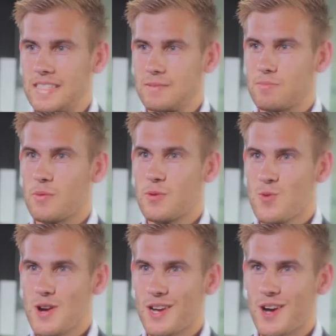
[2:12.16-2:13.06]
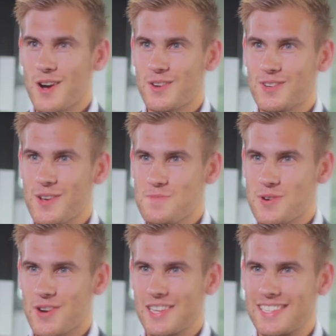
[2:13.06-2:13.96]
Probably work harder and not
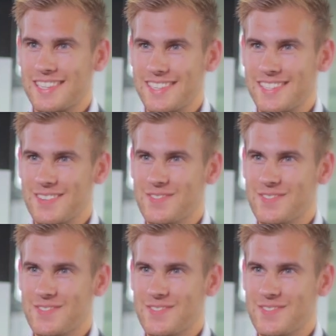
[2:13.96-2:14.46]
procrastinate so